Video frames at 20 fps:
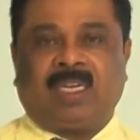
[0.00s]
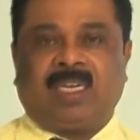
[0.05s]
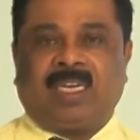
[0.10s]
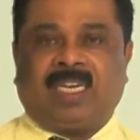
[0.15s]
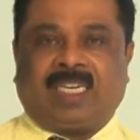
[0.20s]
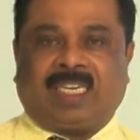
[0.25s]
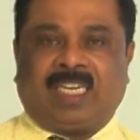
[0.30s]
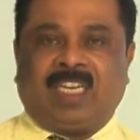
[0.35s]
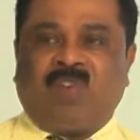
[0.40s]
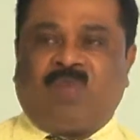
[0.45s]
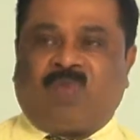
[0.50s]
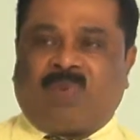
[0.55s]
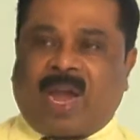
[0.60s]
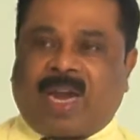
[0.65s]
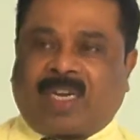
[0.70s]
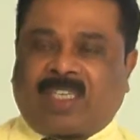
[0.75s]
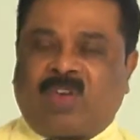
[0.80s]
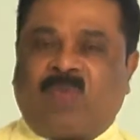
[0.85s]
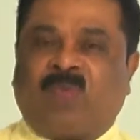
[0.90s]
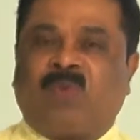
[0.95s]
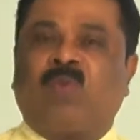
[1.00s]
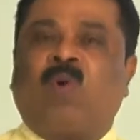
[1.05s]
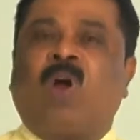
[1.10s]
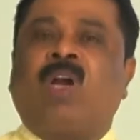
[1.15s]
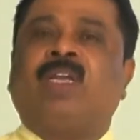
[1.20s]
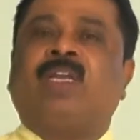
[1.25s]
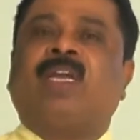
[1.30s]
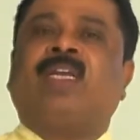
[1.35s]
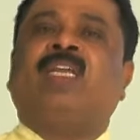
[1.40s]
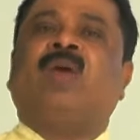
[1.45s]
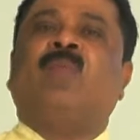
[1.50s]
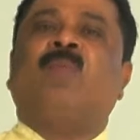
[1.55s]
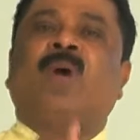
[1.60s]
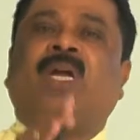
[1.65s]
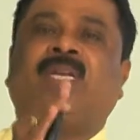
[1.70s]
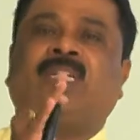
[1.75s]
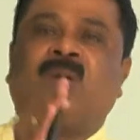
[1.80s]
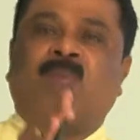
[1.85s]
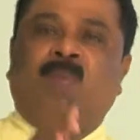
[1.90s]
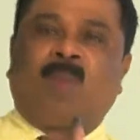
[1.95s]
In fact, if you want to get a
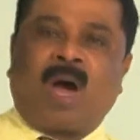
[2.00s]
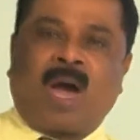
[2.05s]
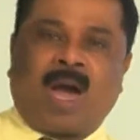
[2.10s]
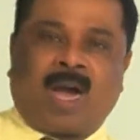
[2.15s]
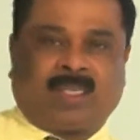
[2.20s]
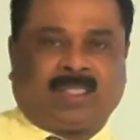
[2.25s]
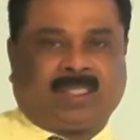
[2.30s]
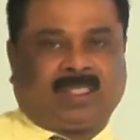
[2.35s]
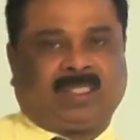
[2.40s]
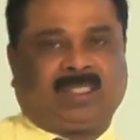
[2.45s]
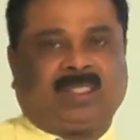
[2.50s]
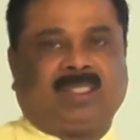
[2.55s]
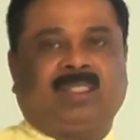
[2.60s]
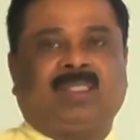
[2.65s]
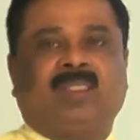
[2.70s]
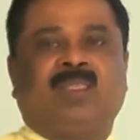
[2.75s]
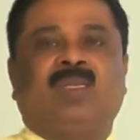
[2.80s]
better marks,